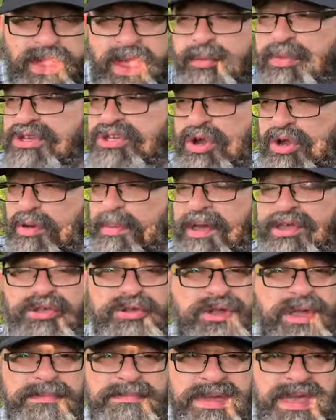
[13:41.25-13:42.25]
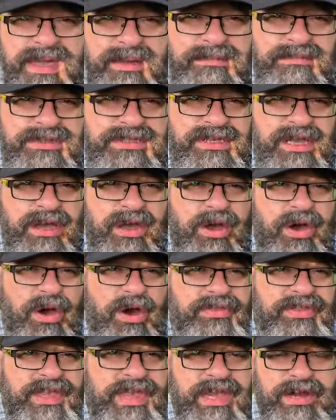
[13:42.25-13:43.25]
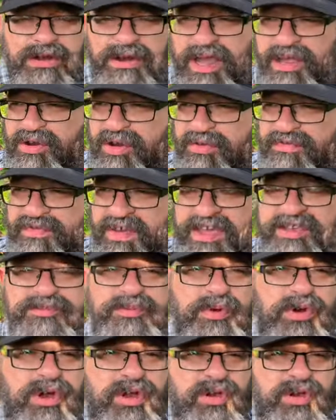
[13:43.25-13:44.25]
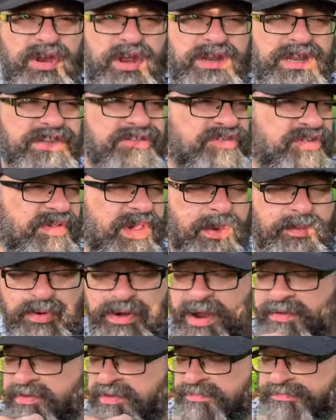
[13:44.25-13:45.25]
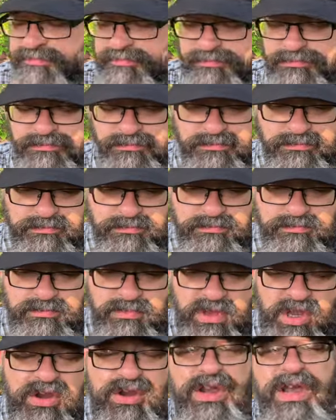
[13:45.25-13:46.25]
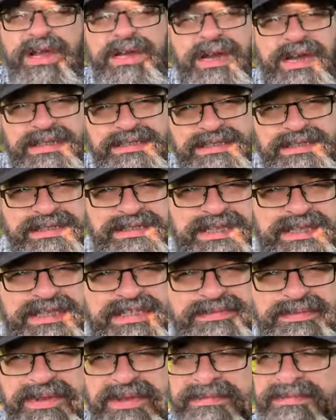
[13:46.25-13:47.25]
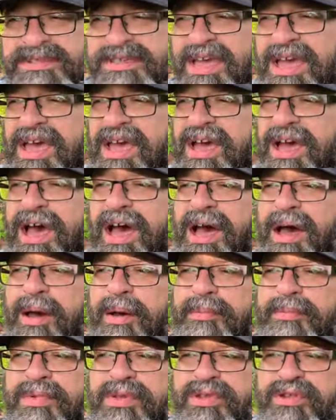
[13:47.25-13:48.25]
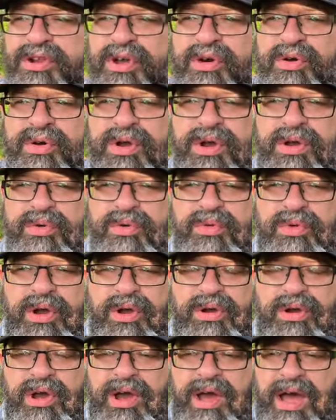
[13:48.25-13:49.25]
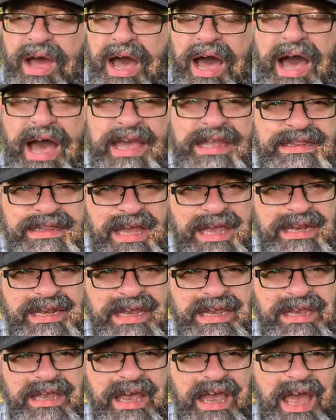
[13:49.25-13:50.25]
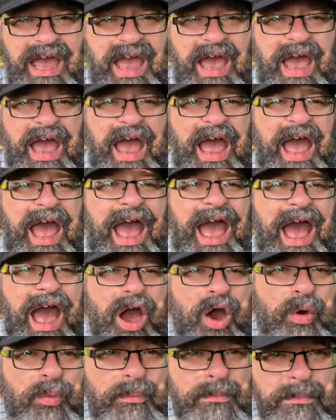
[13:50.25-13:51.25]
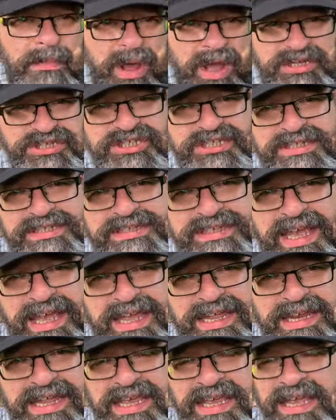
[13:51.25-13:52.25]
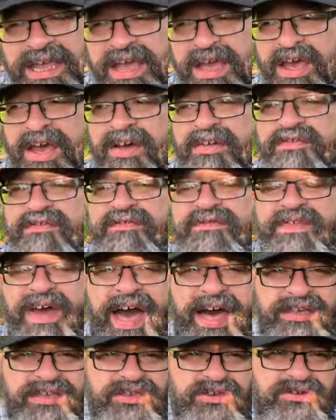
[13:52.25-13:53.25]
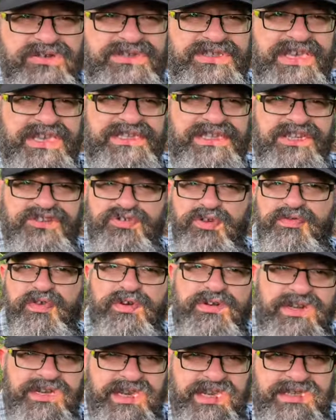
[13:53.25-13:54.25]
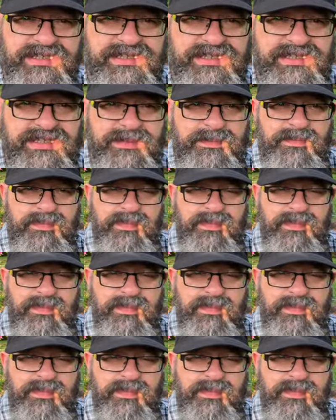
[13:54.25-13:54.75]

And we joke about it. You look at memes on the internet, you're on Facebook or you're on Instagram, or whatever, you're going to constantly see these memes, you know, highlighting how much society values its introvertedness.